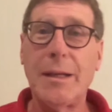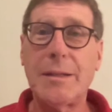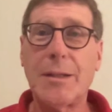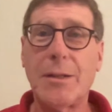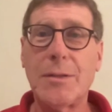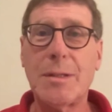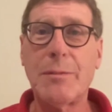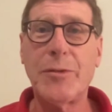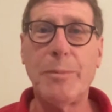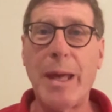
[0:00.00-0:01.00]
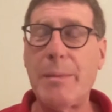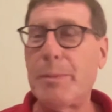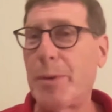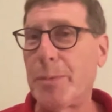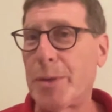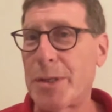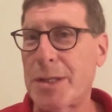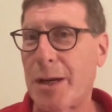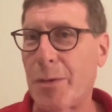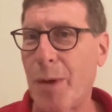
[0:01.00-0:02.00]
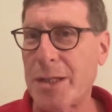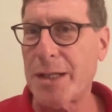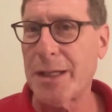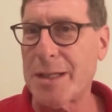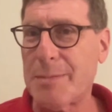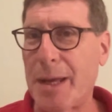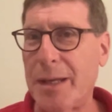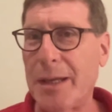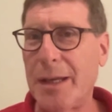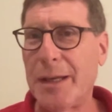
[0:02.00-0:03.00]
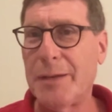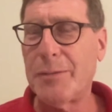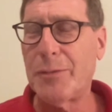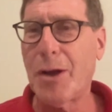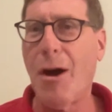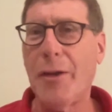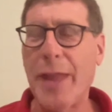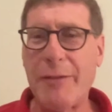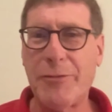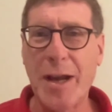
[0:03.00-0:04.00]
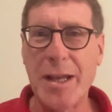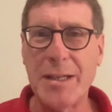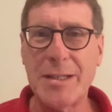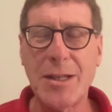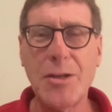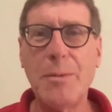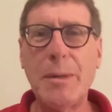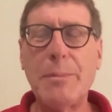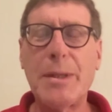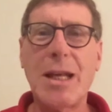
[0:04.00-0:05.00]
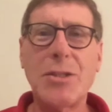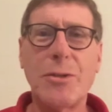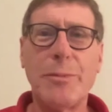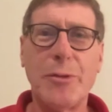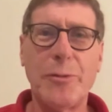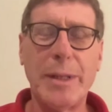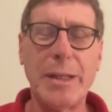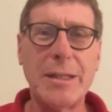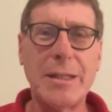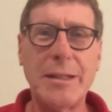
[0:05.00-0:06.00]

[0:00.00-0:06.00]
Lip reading: So some of you baby boomers that are watching this may recall that phrase, the Human Potential Movement.